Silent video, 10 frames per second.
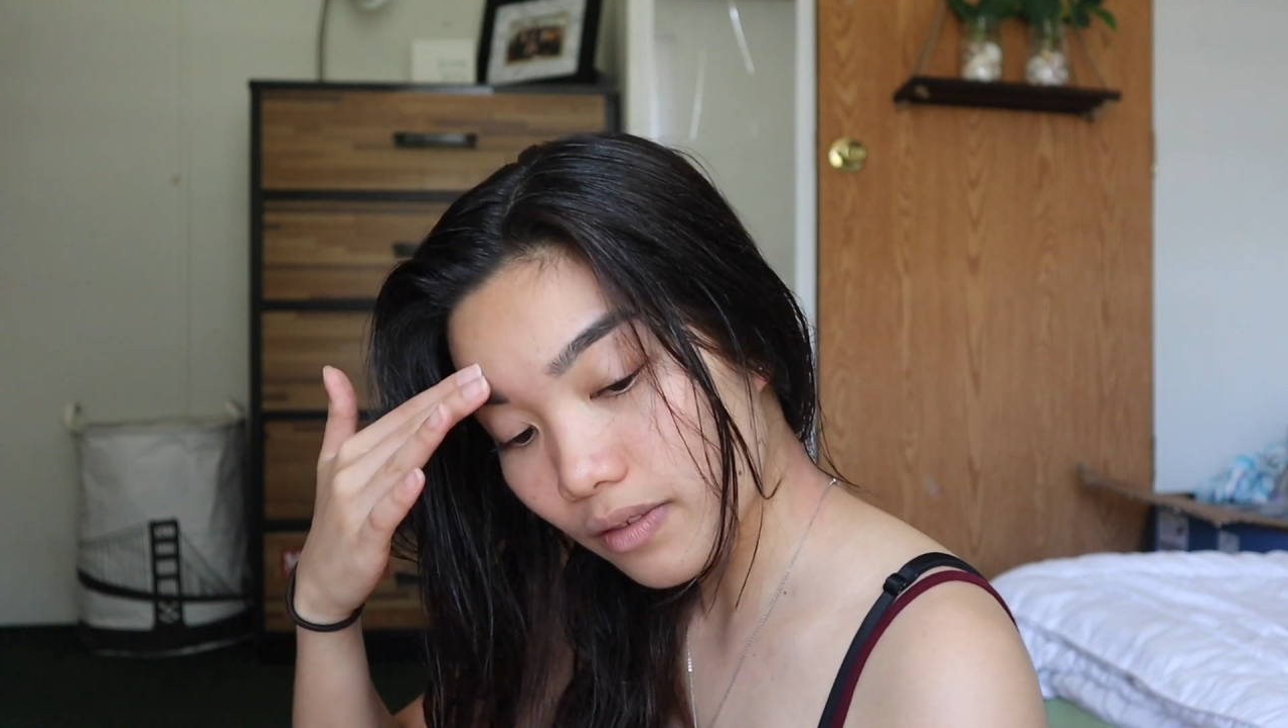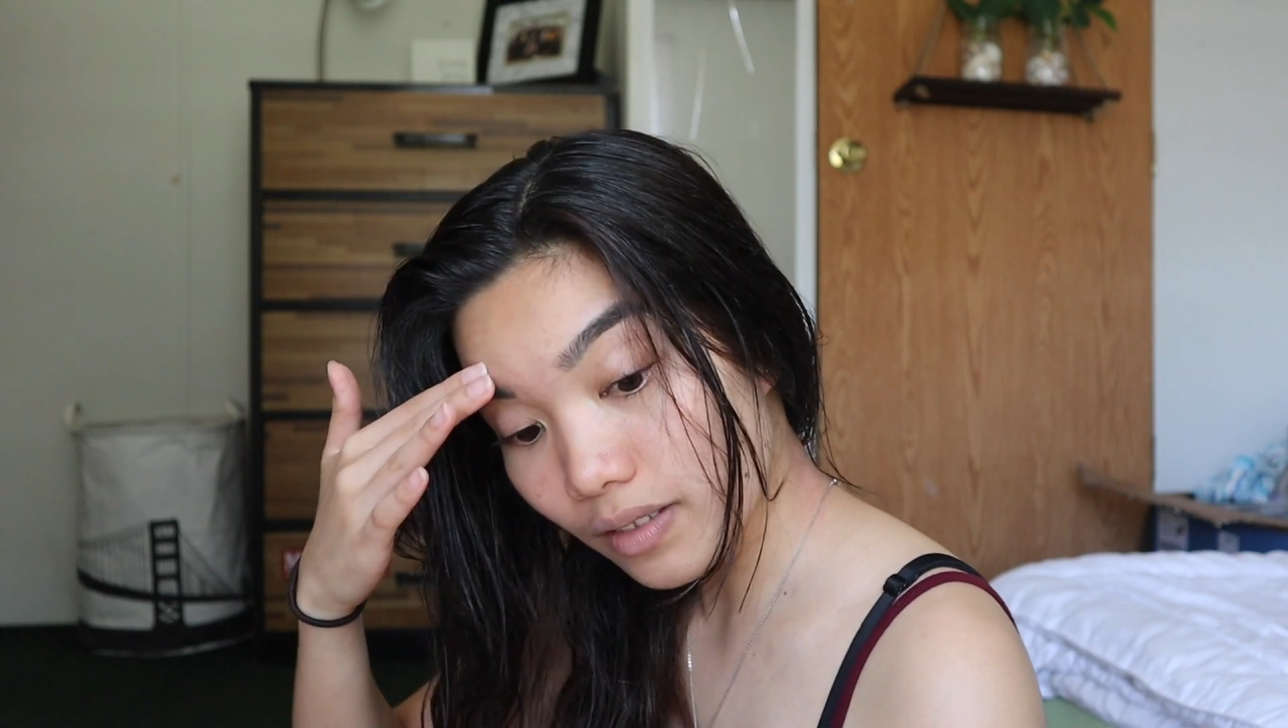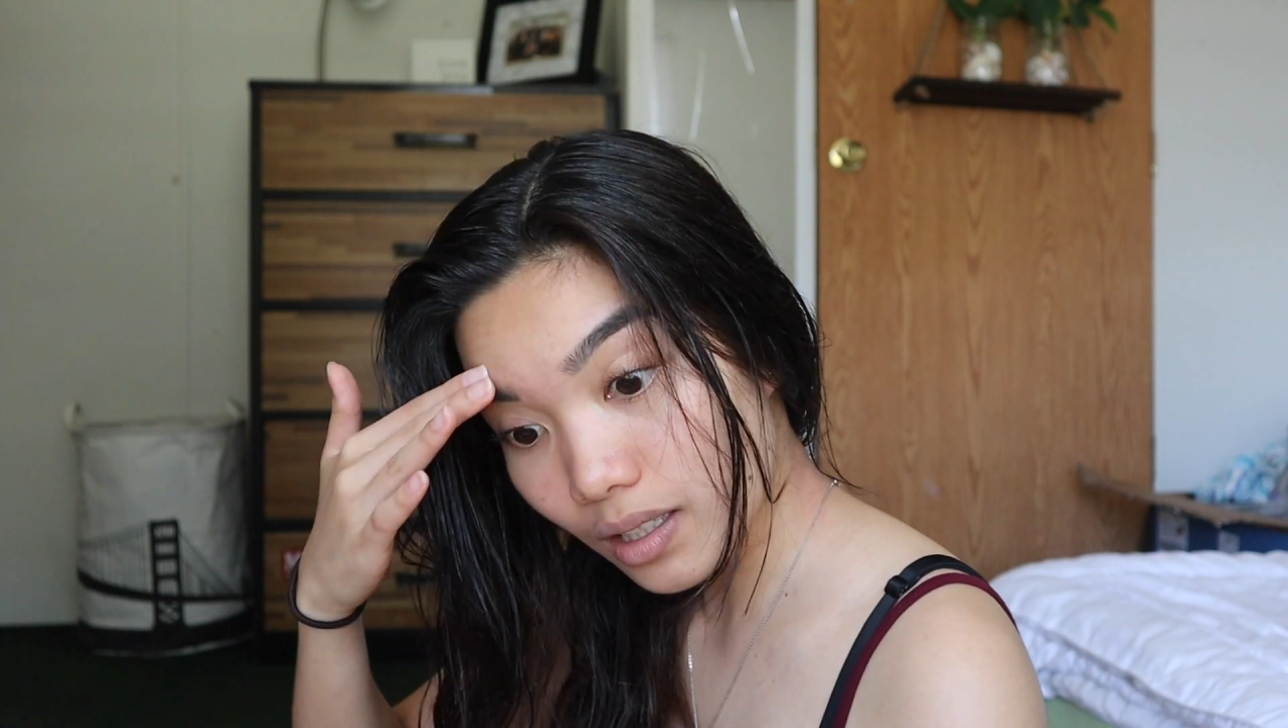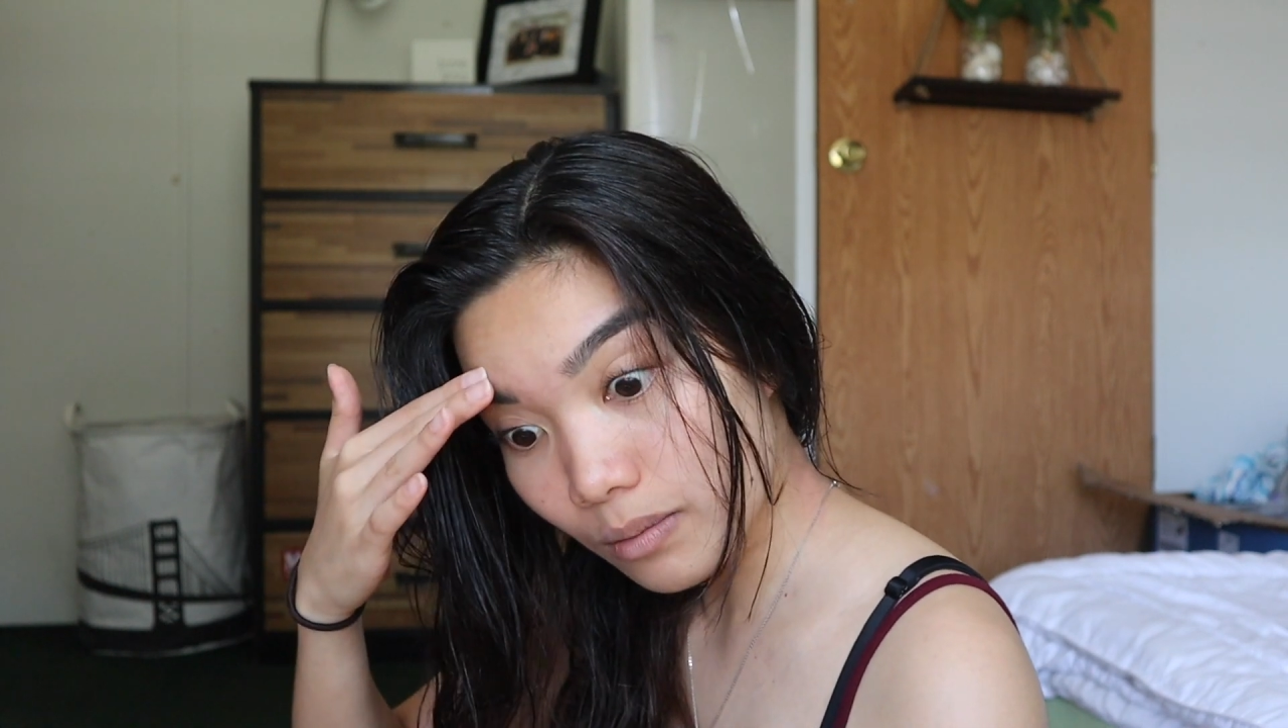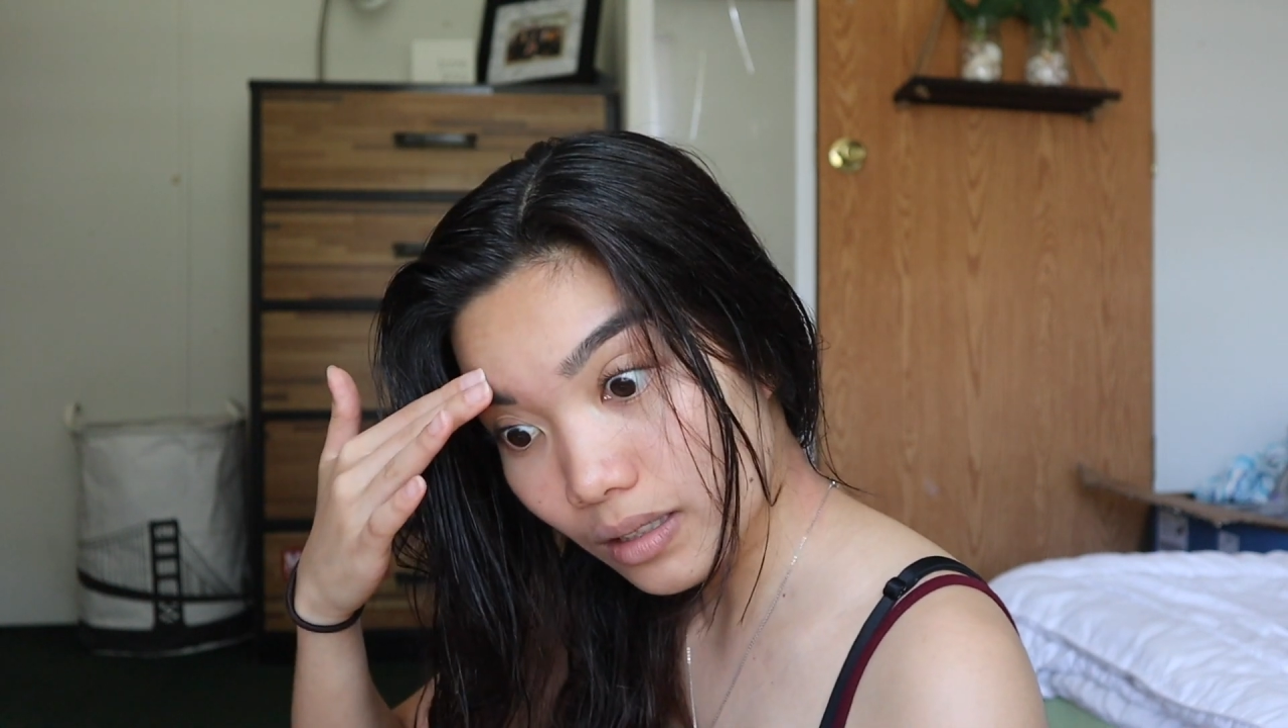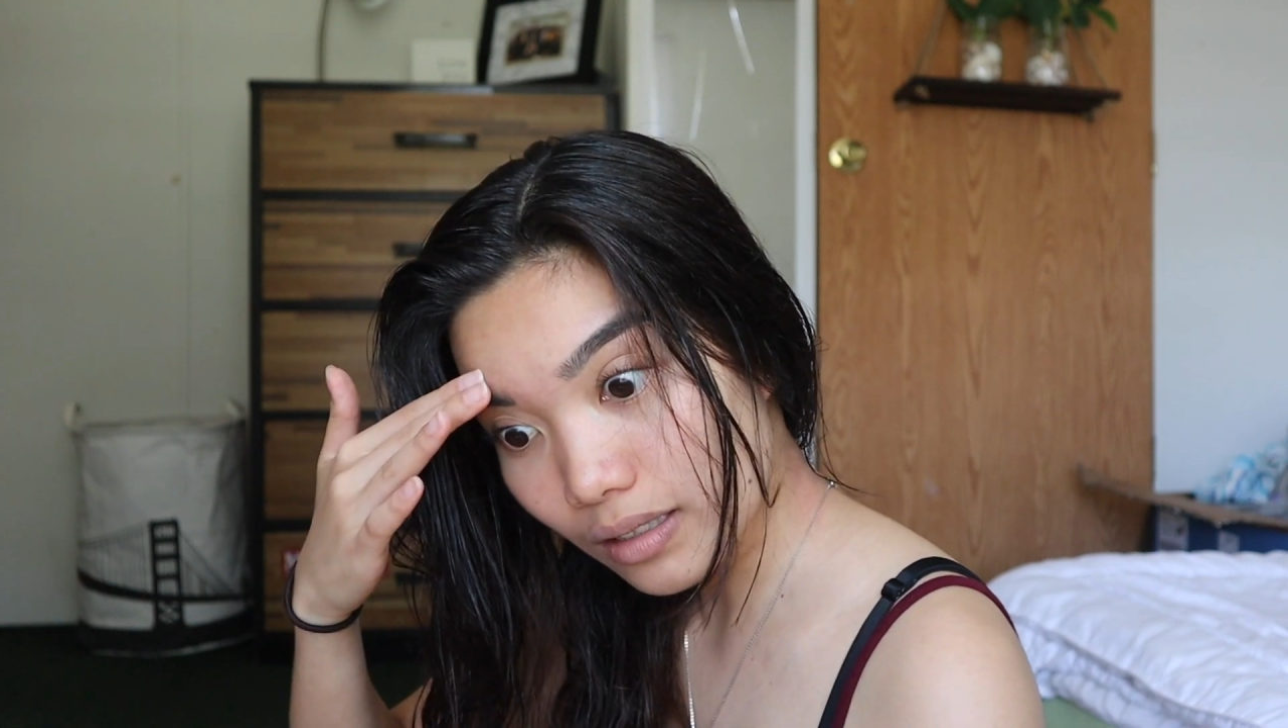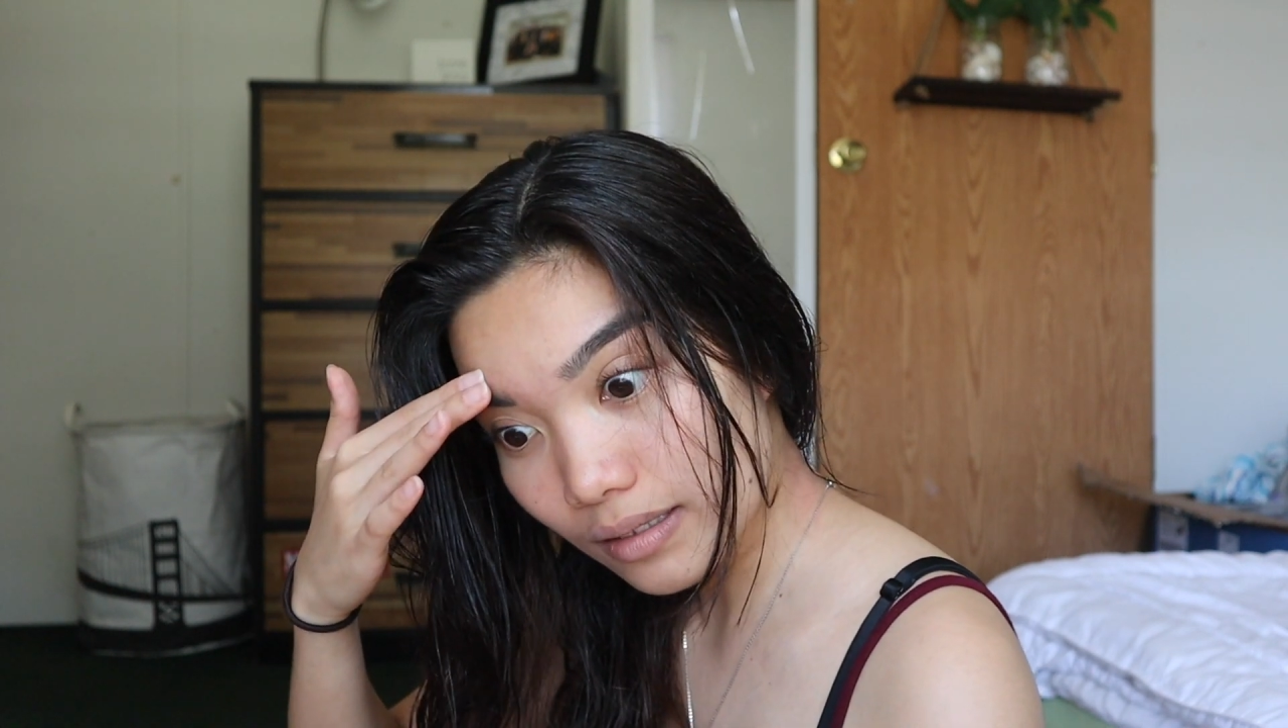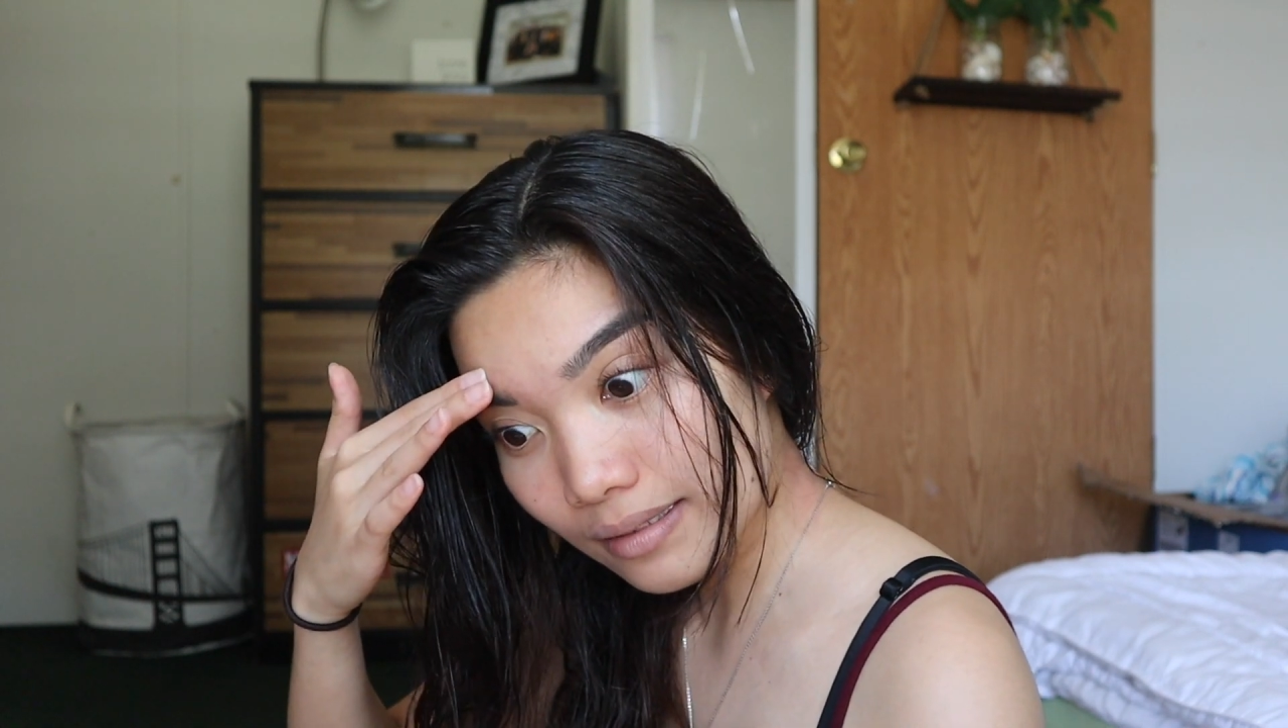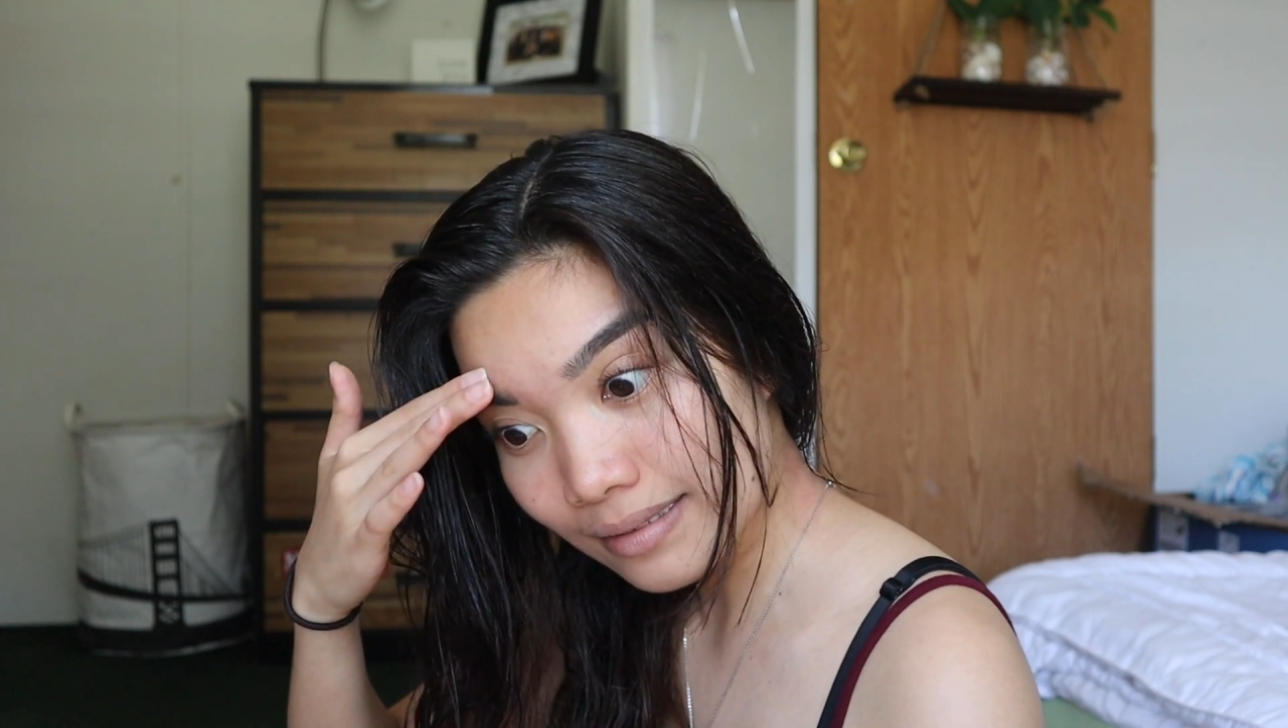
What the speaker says: the family.